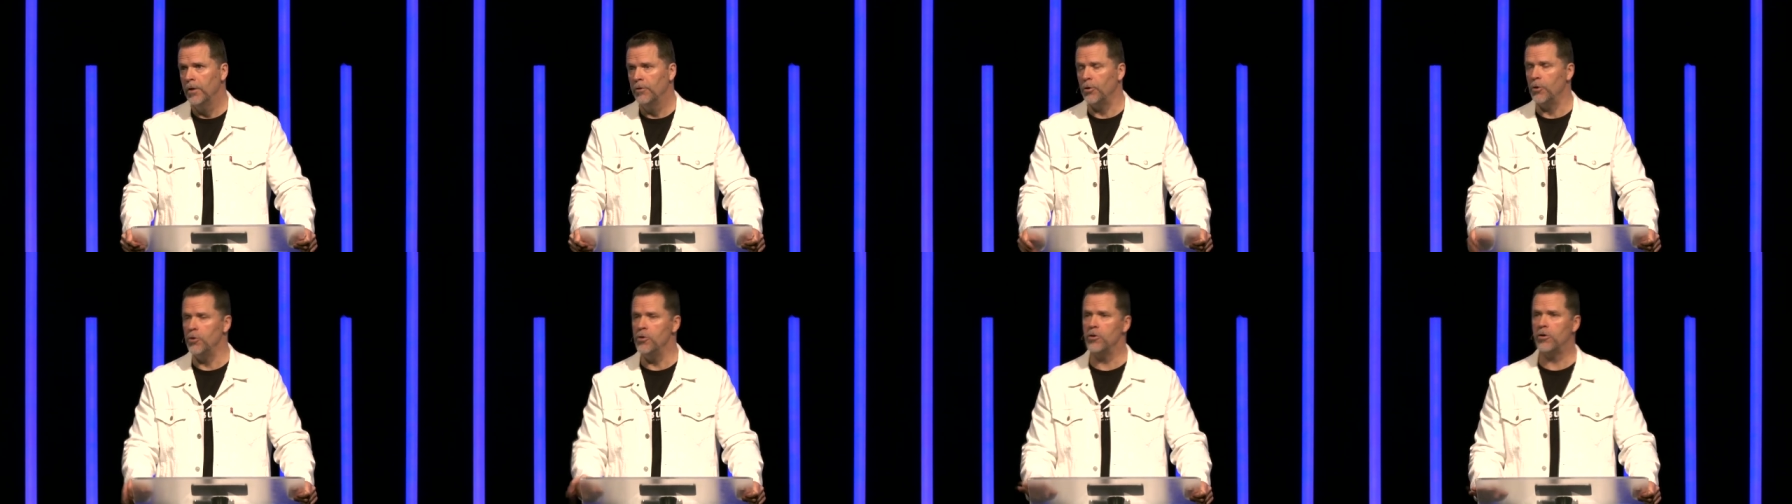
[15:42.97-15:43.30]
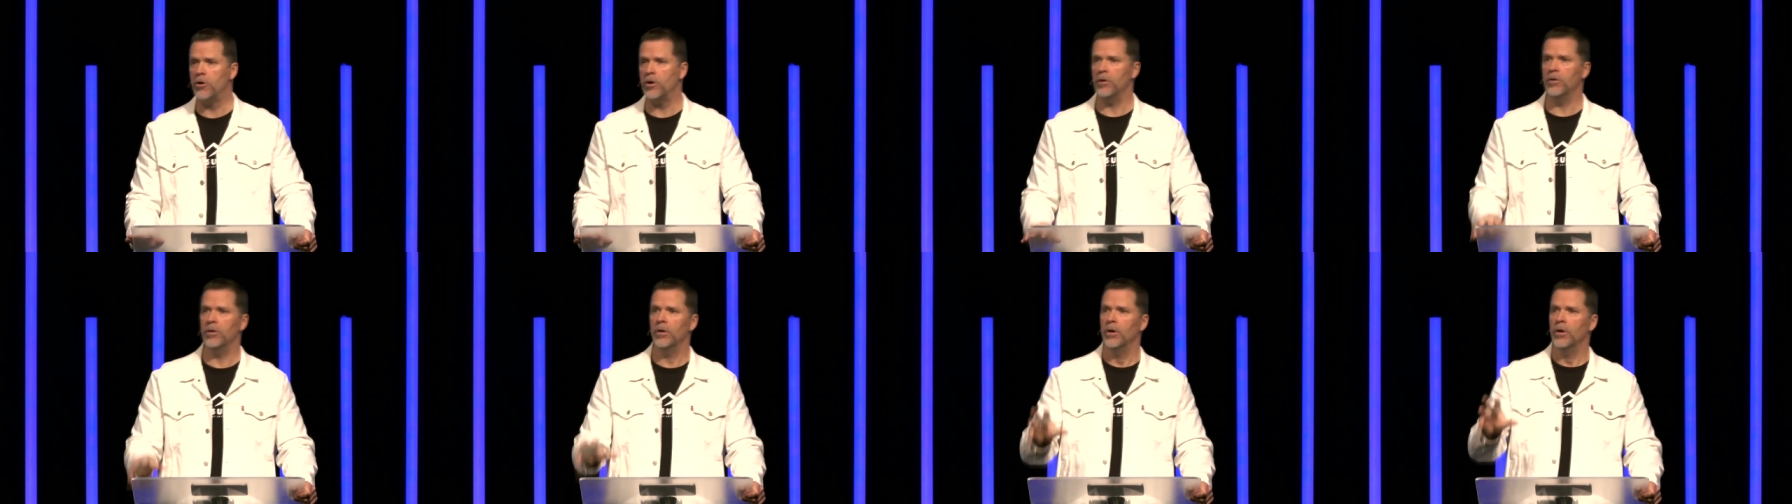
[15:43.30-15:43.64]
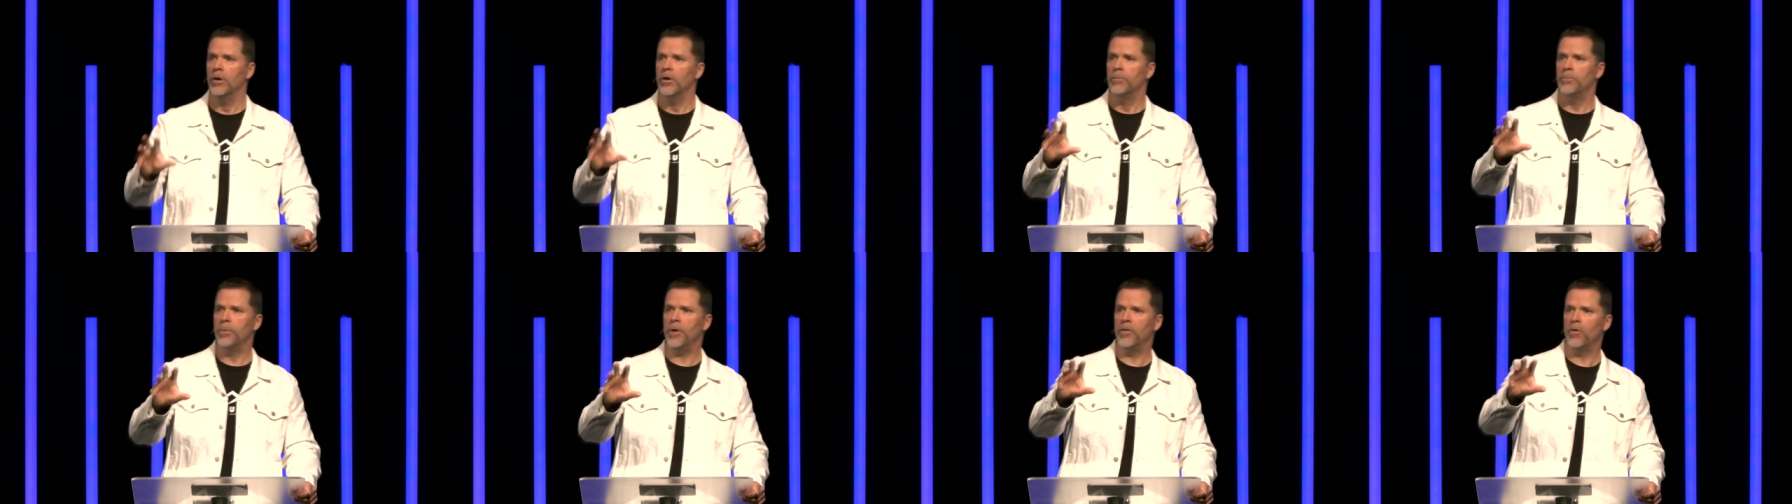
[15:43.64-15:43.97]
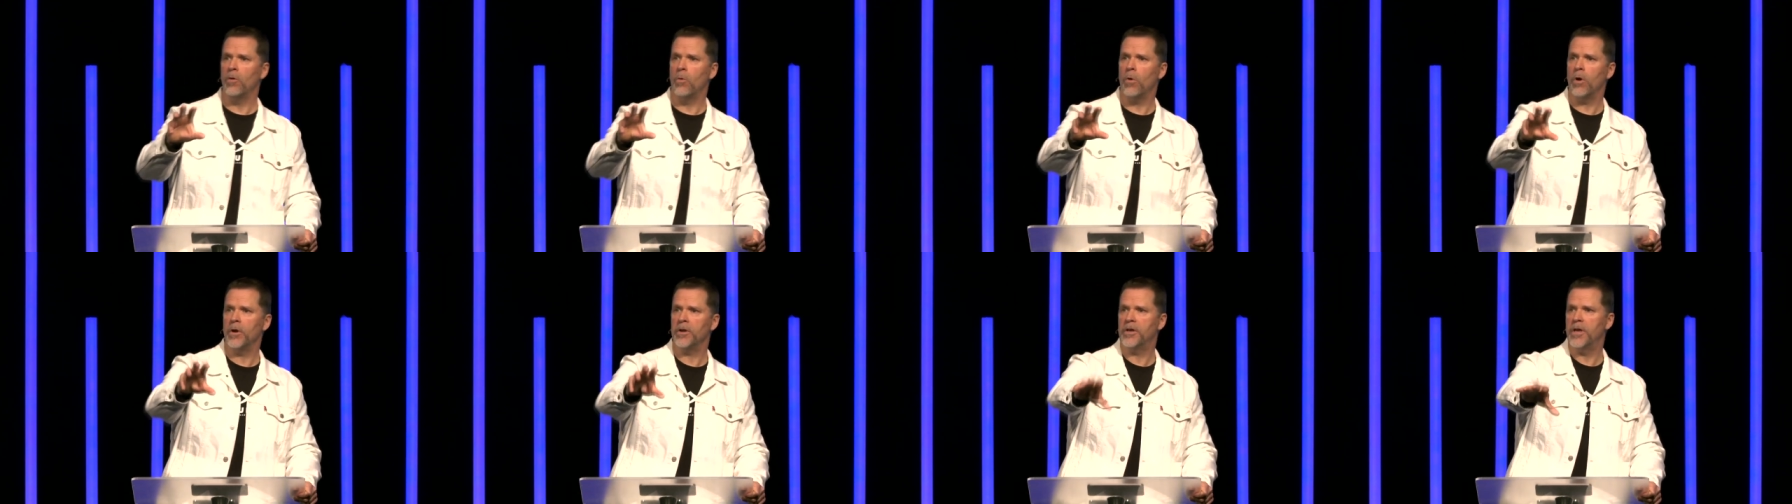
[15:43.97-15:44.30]
So you can be
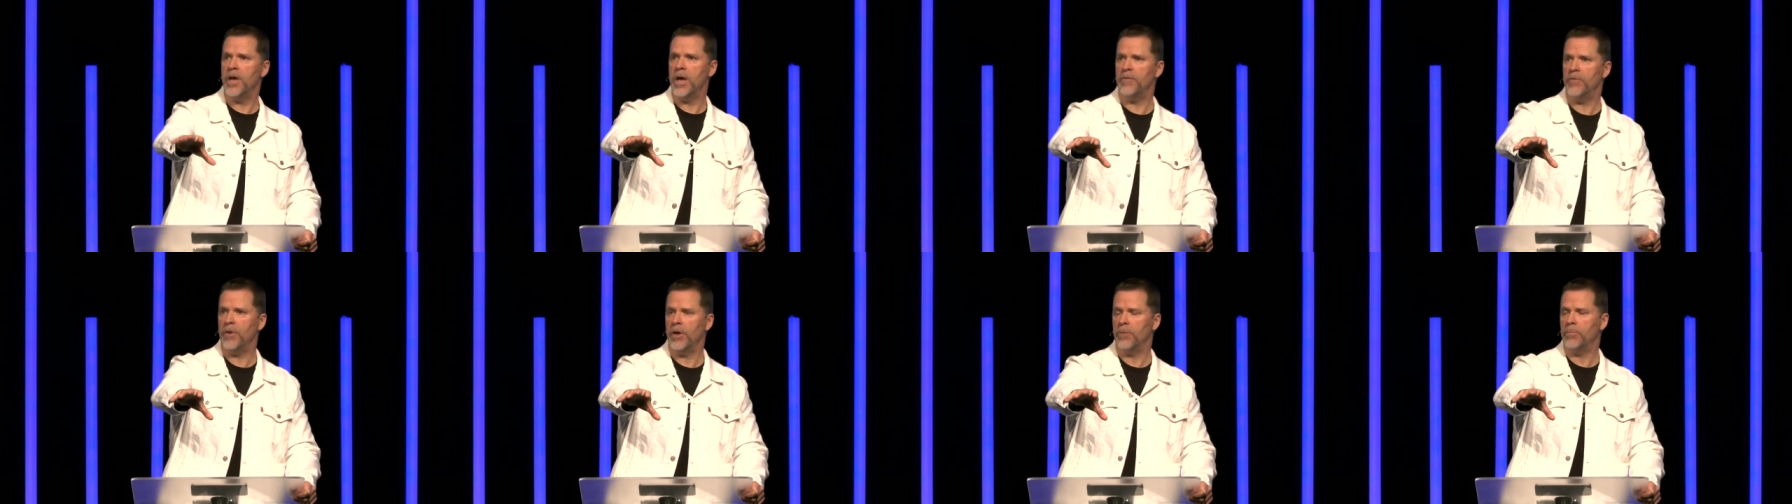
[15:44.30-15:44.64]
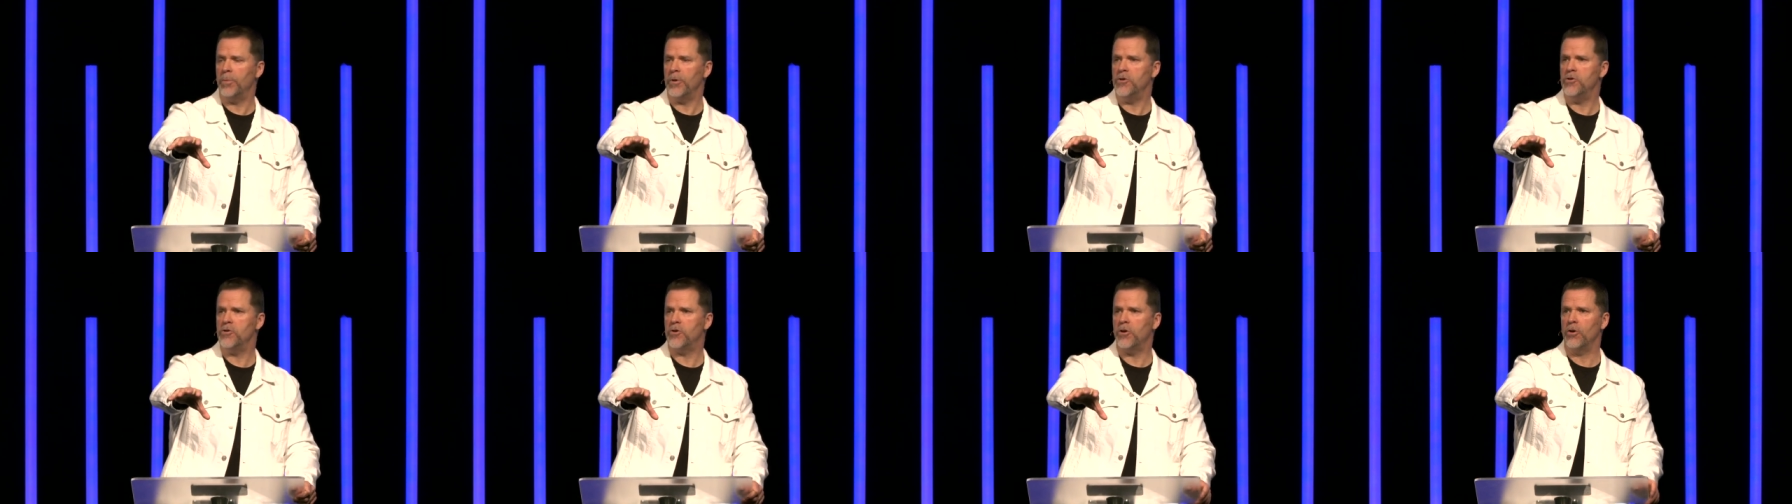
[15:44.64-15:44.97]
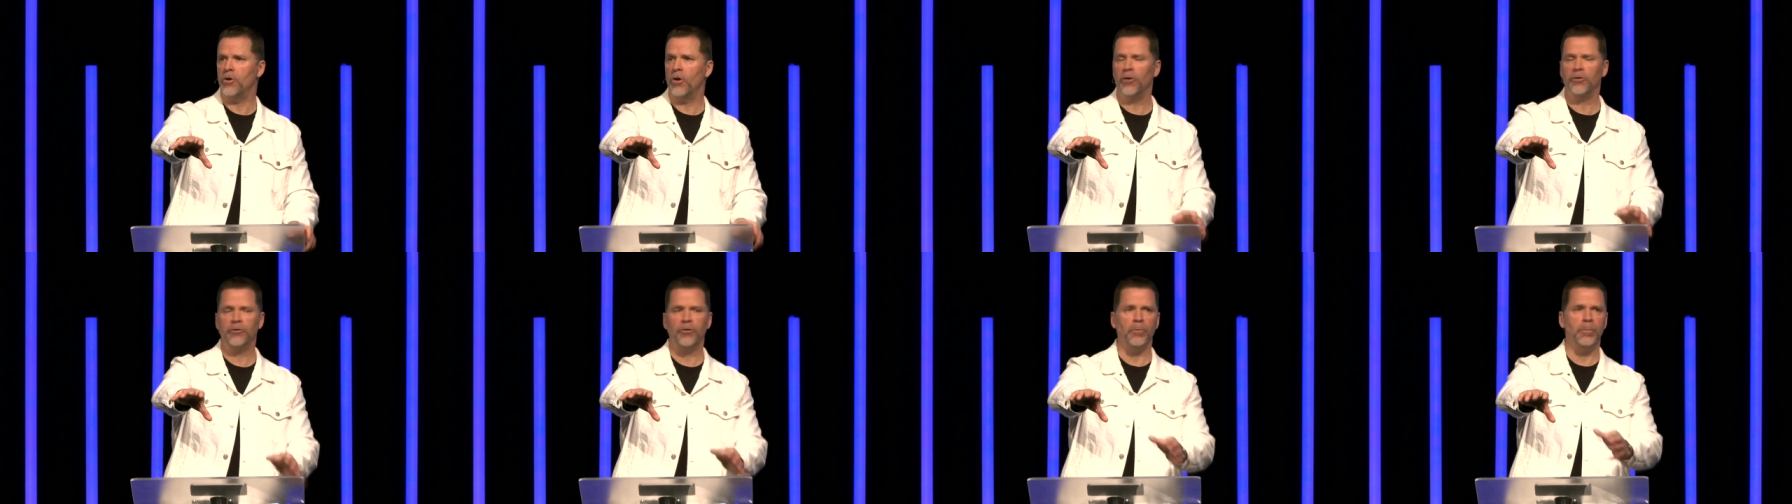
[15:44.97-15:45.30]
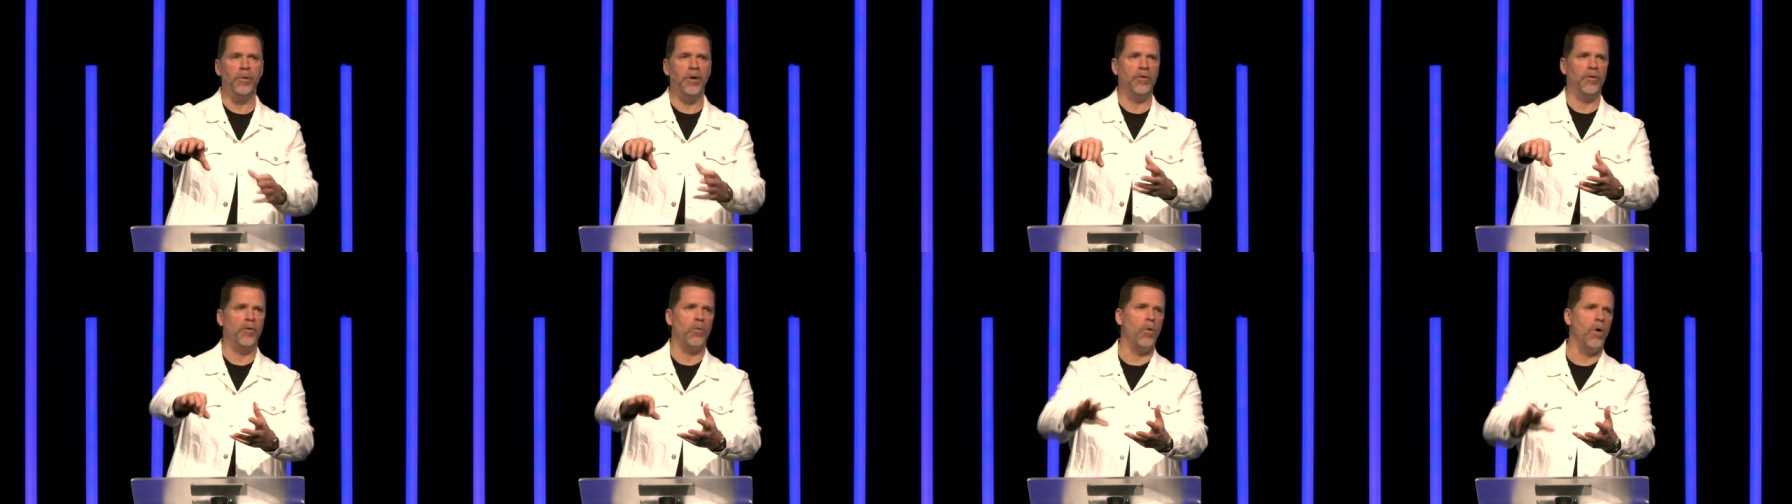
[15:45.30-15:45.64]
the one giving, but you can also
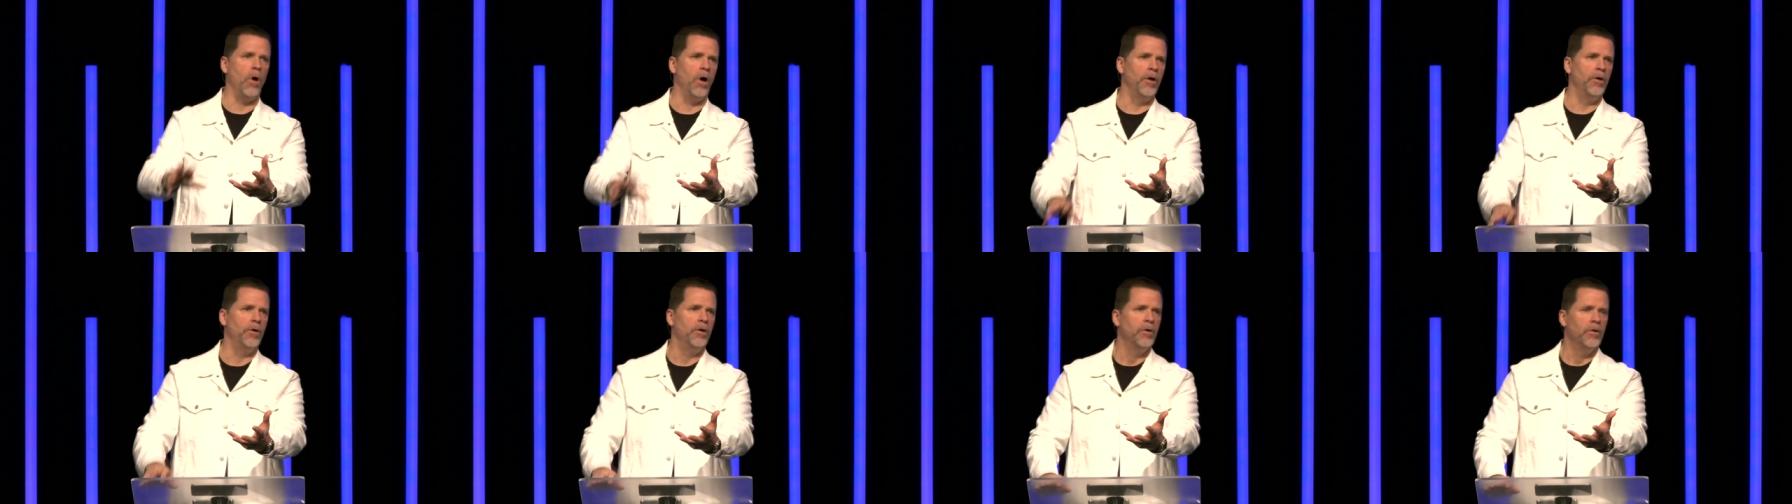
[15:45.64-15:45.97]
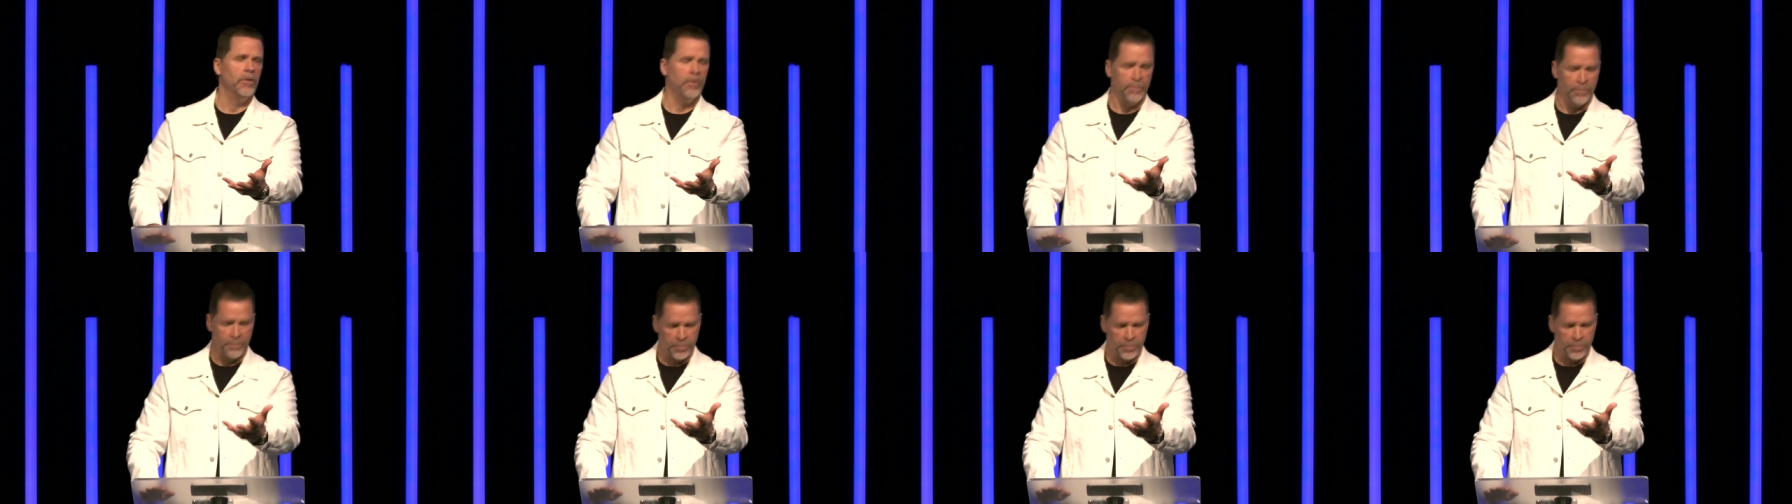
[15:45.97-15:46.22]
be the one